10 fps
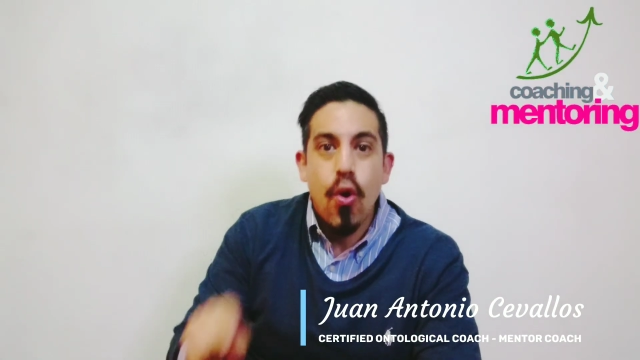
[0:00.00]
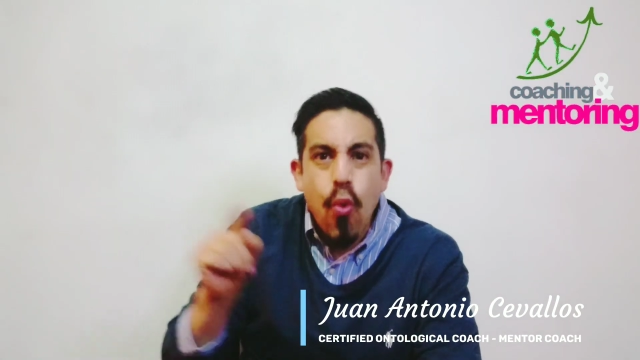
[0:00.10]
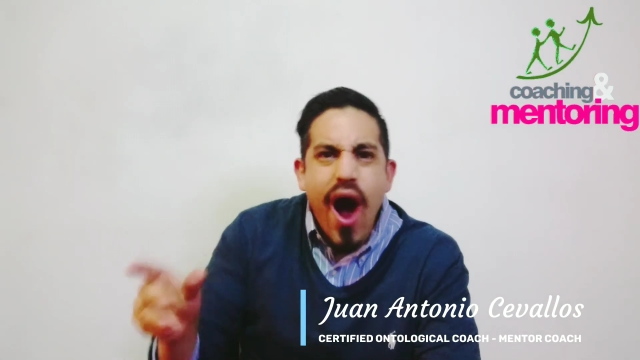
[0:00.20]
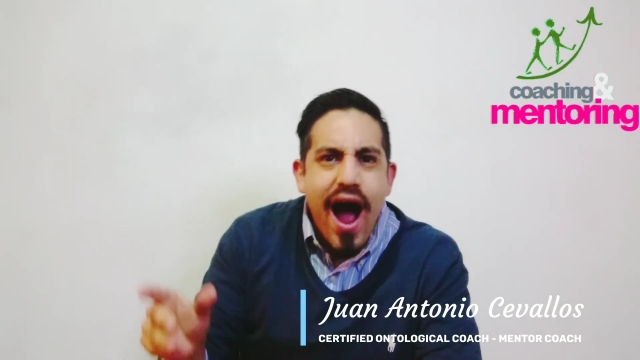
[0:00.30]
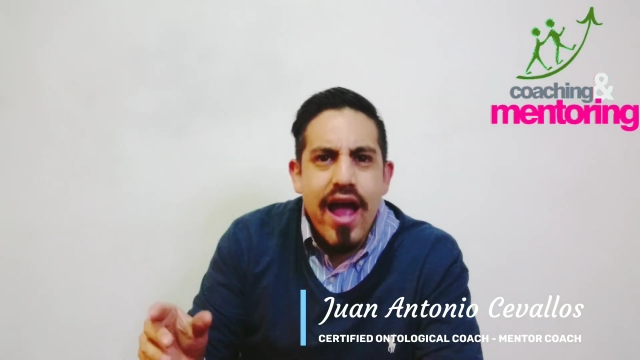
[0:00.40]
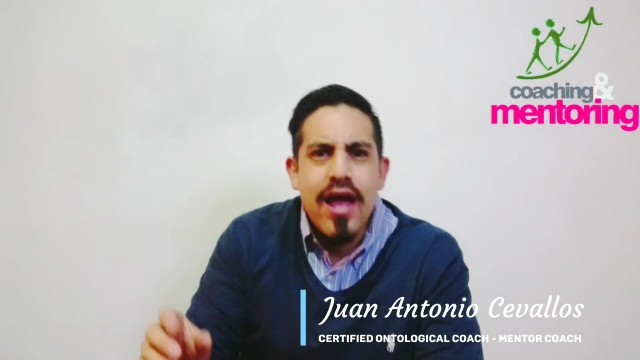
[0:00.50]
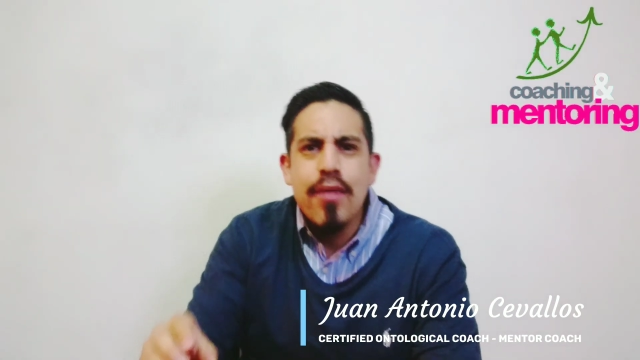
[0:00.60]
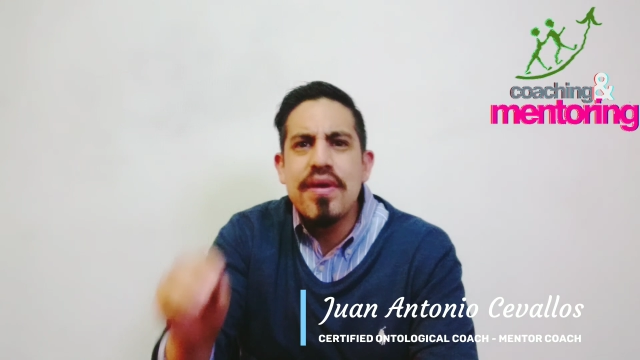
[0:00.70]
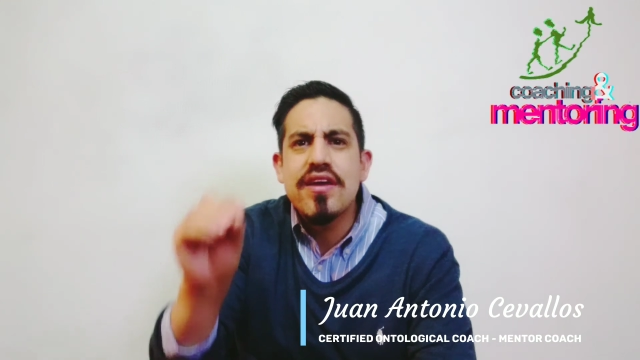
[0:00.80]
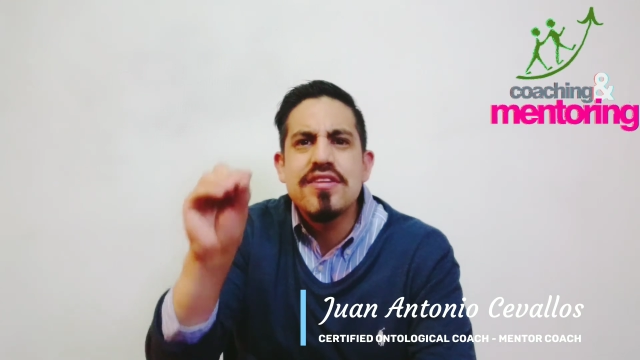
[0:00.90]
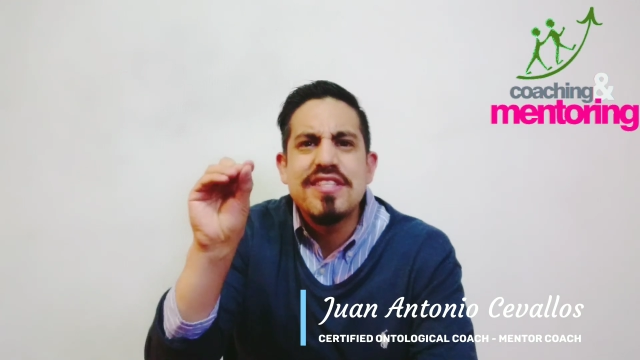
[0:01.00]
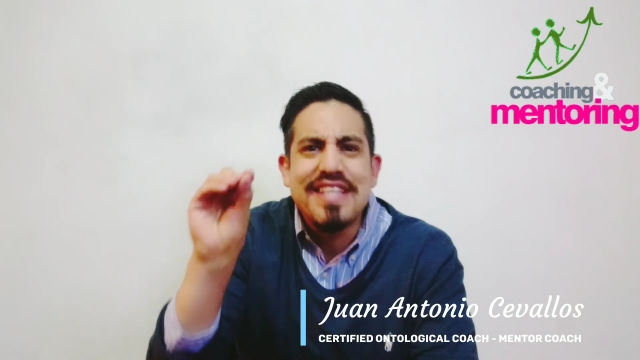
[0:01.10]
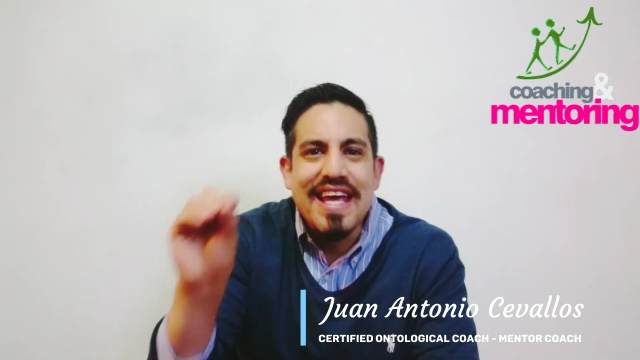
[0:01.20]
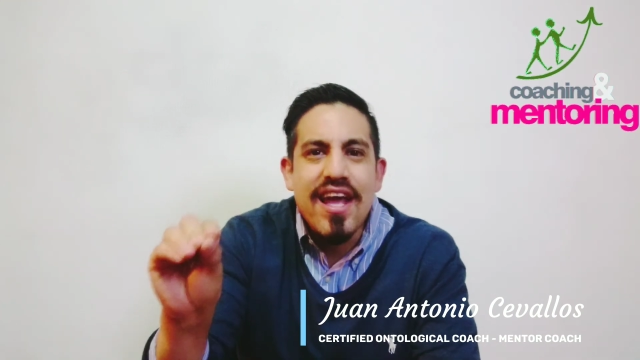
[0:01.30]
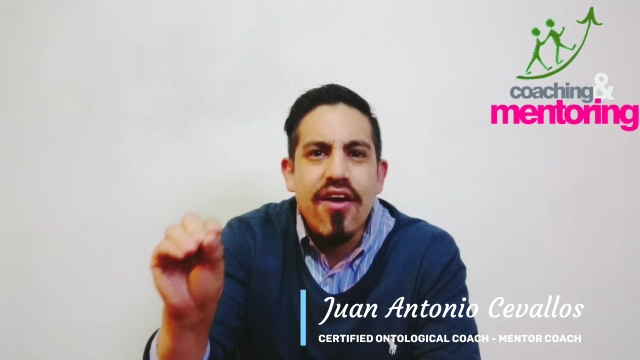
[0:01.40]
Why? Because
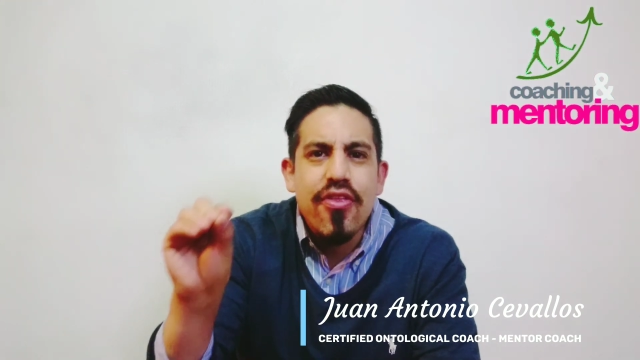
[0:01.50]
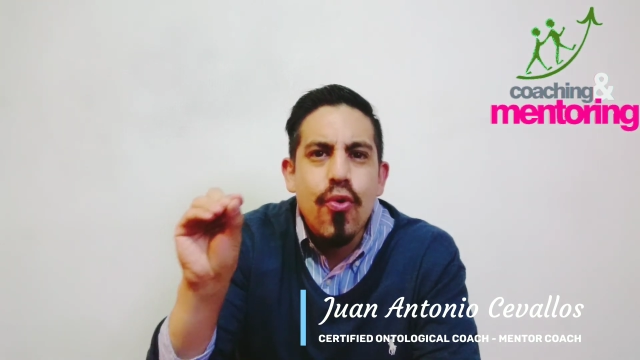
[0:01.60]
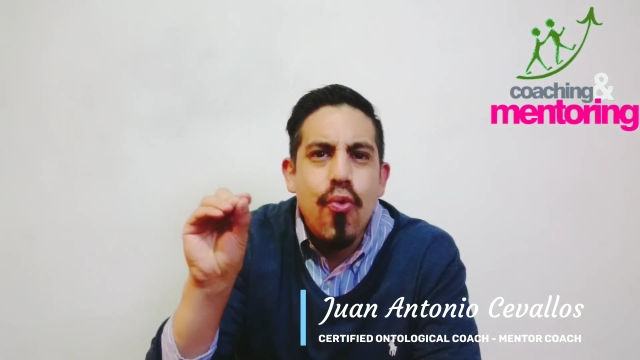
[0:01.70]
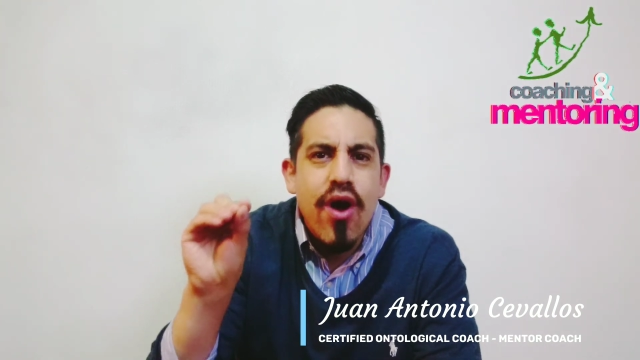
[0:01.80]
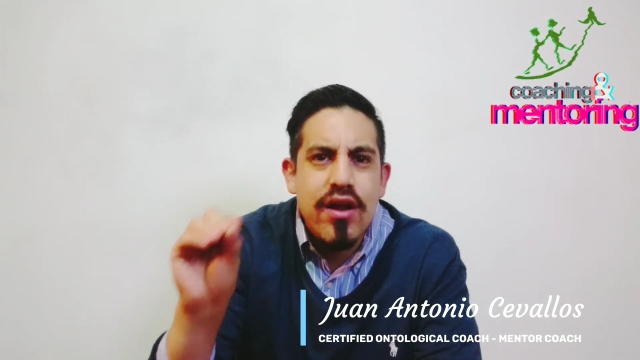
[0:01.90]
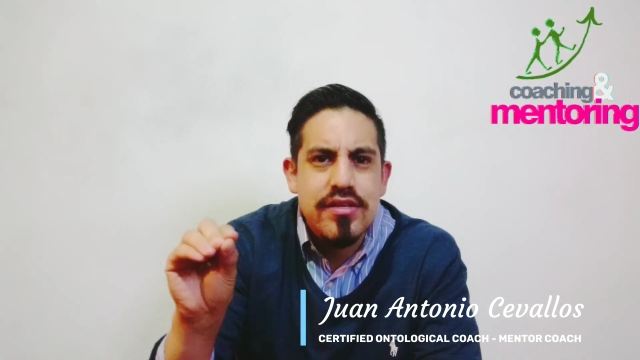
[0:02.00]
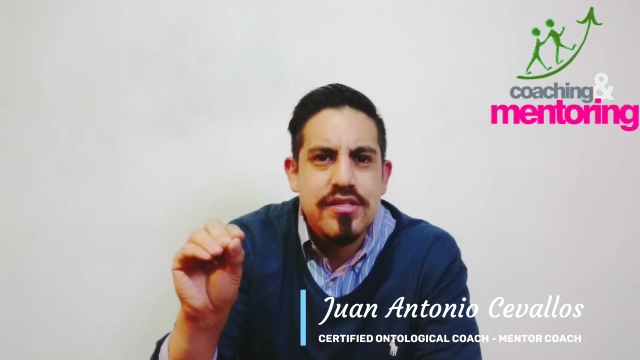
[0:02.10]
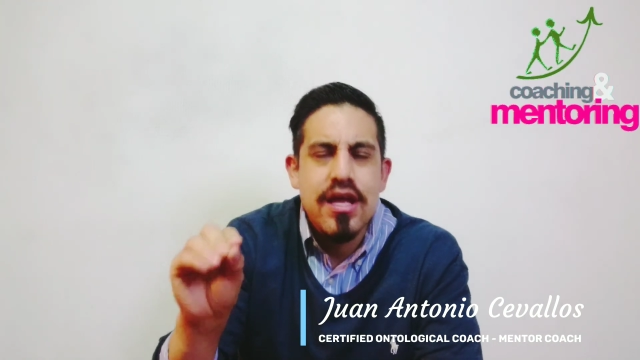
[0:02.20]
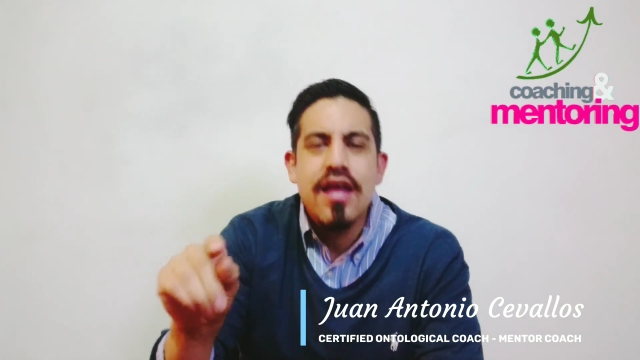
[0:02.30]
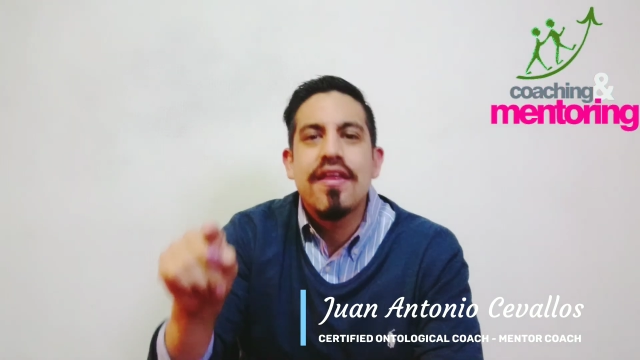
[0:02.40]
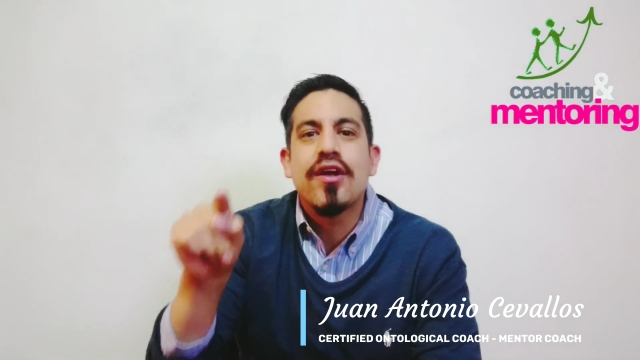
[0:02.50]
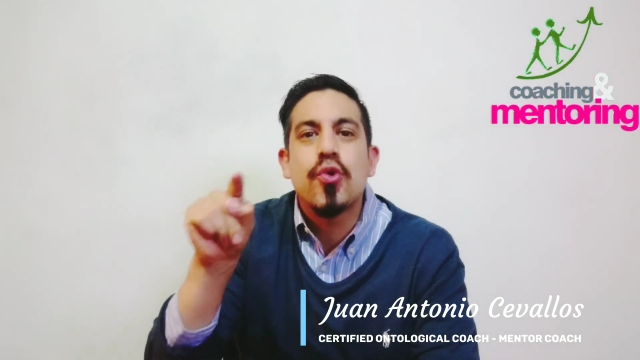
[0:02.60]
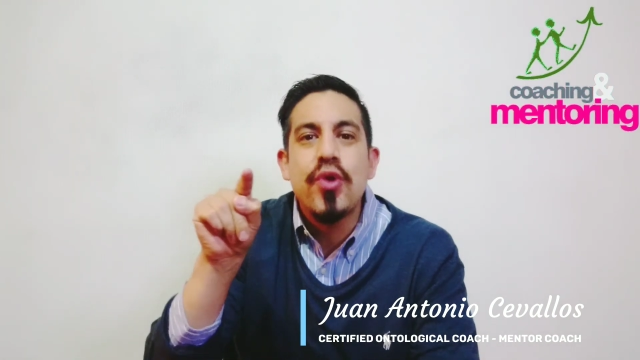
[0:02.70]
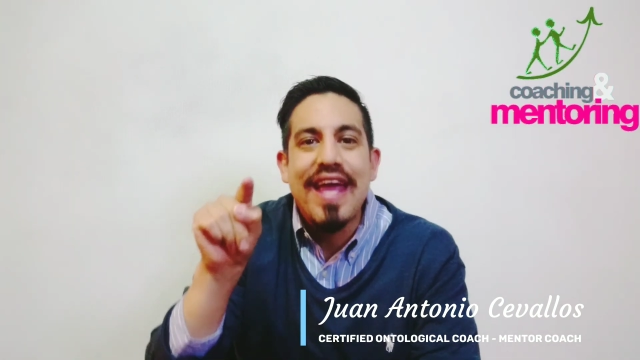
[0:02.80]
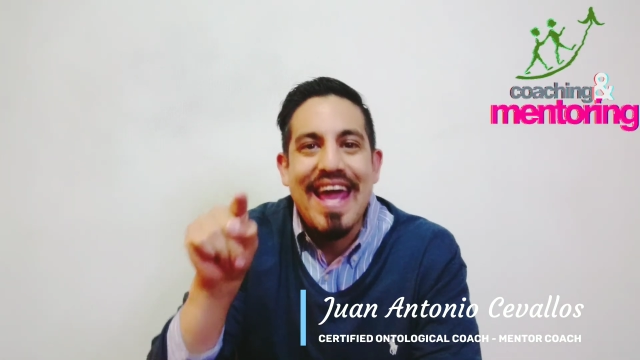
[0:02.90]
they are the ones that
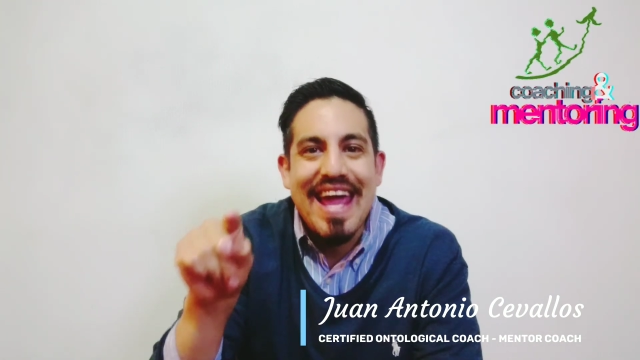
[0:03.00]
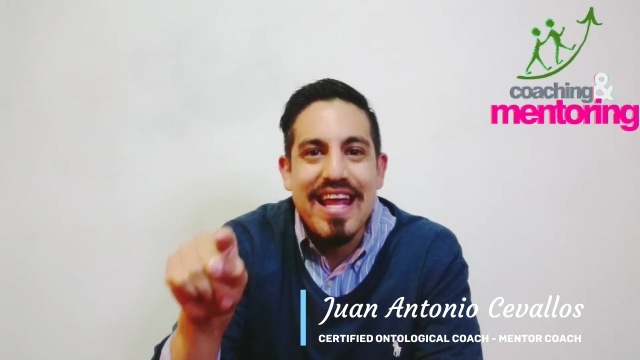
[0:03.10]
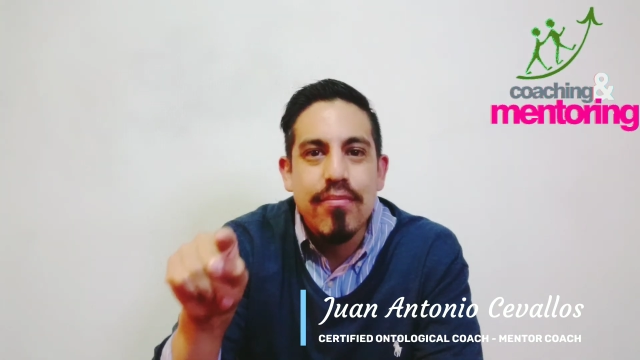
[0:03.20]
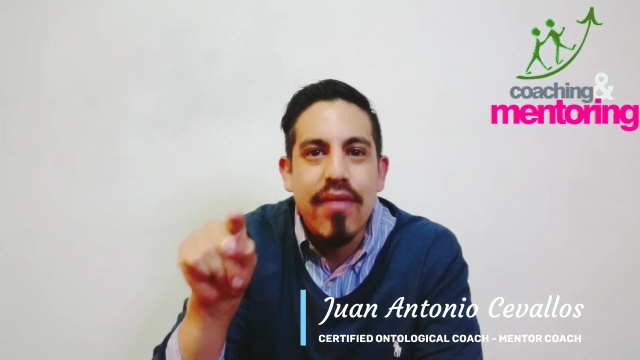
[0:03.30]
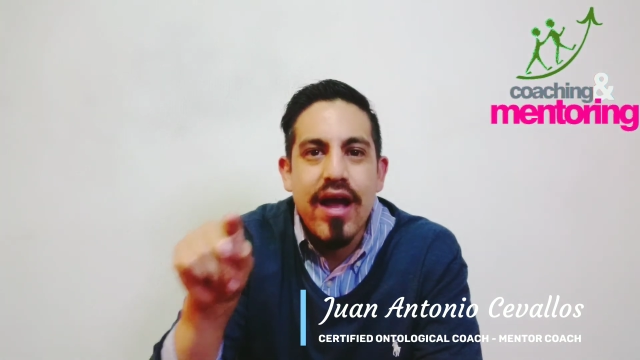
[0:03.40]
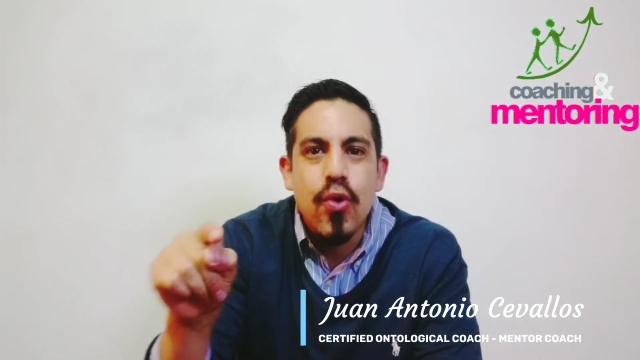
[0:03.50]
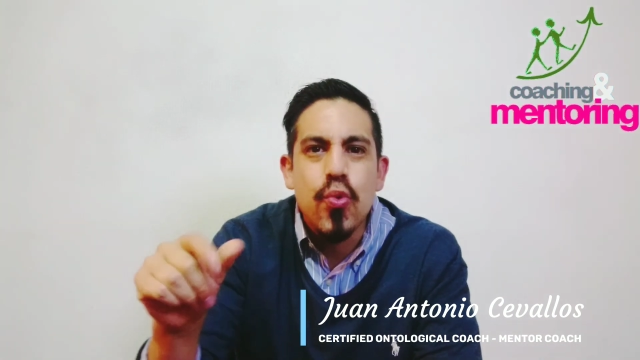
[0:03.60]
create my